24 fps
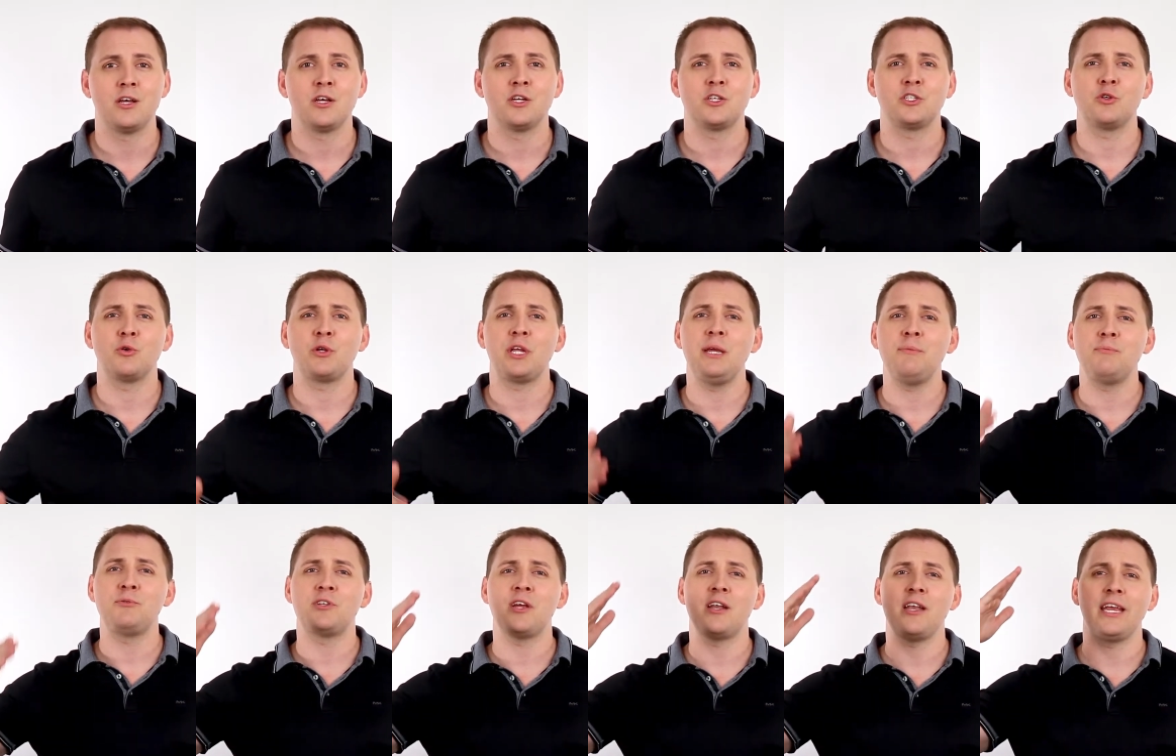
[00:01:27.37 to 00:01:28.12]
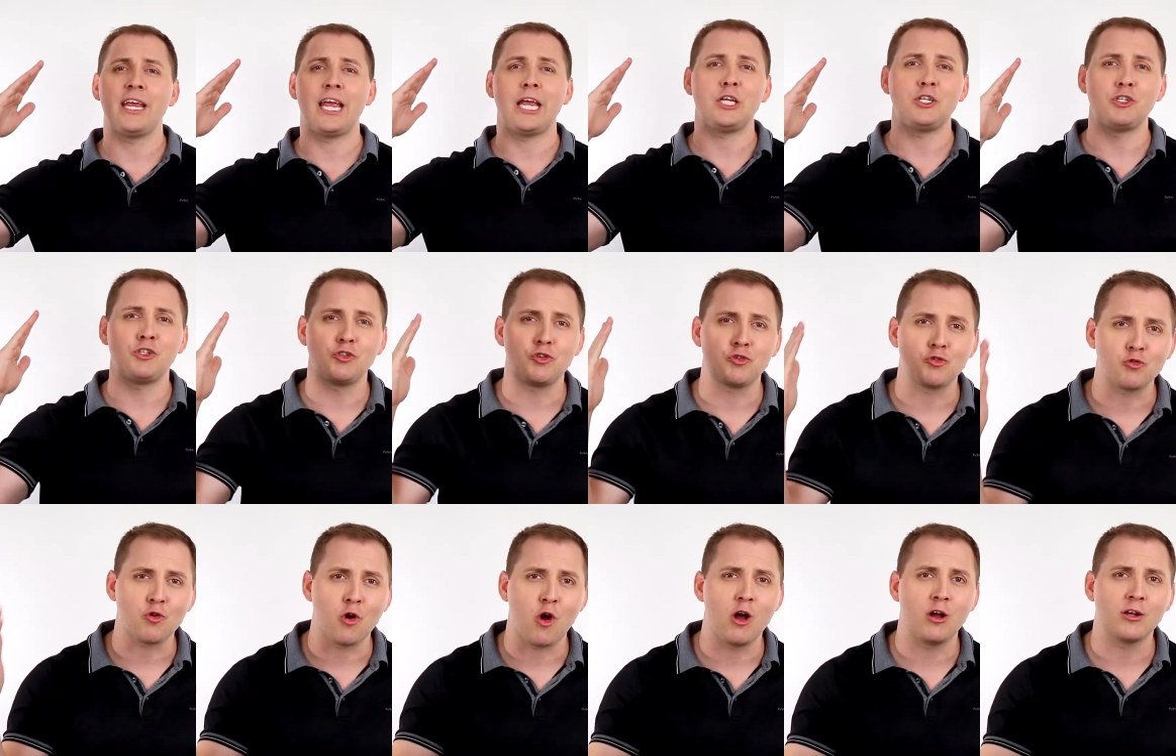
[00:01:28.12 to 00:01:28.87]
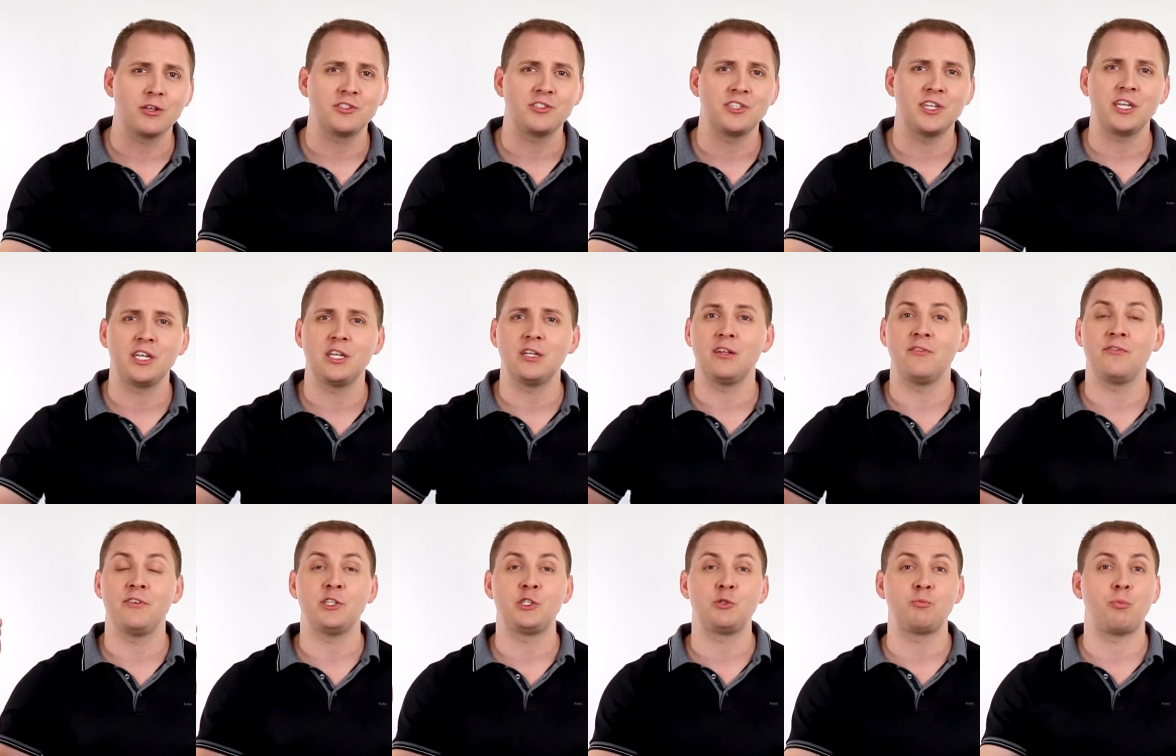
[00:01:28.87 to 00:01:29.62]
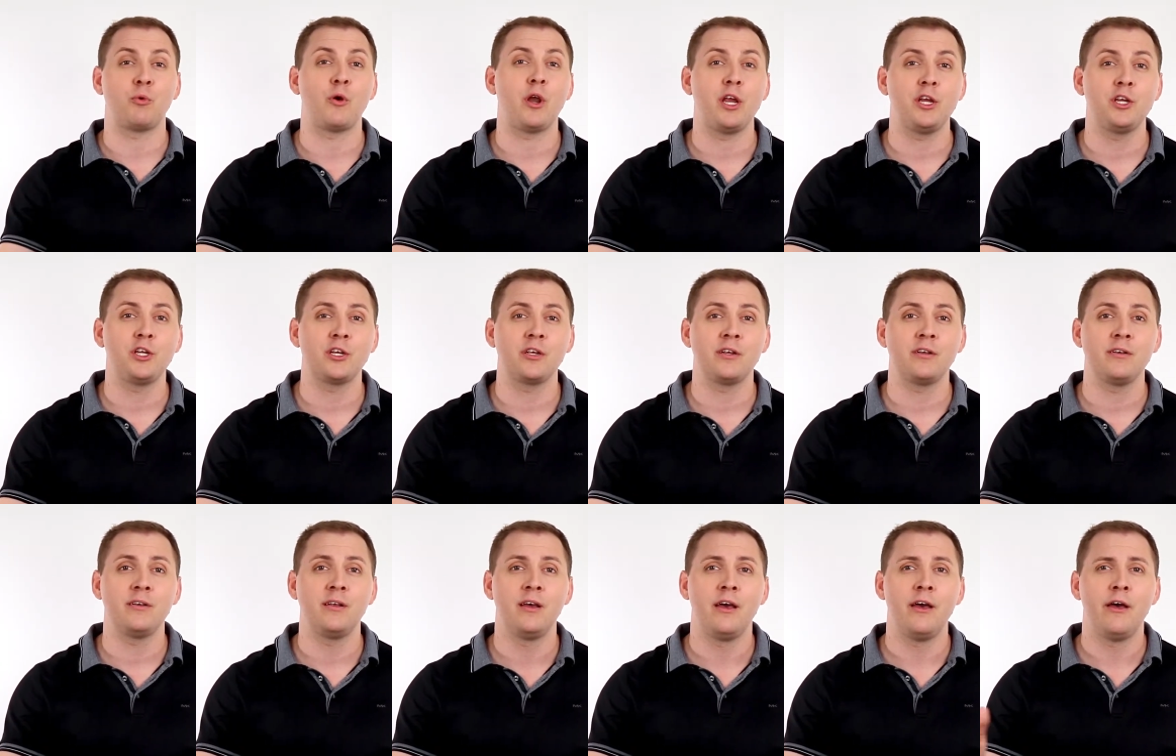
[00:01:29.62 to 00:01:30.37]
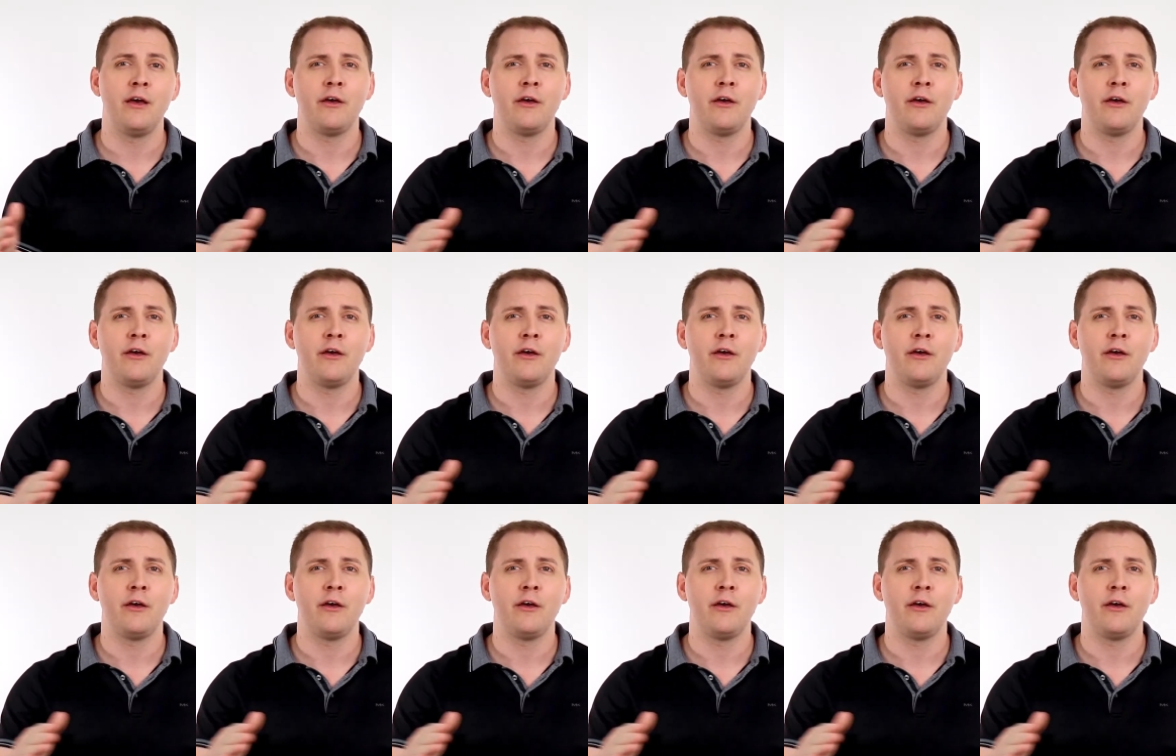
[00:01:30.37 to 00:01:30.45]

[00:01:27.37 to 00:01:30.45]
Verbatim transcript: So keep sending a strong signal of inspiration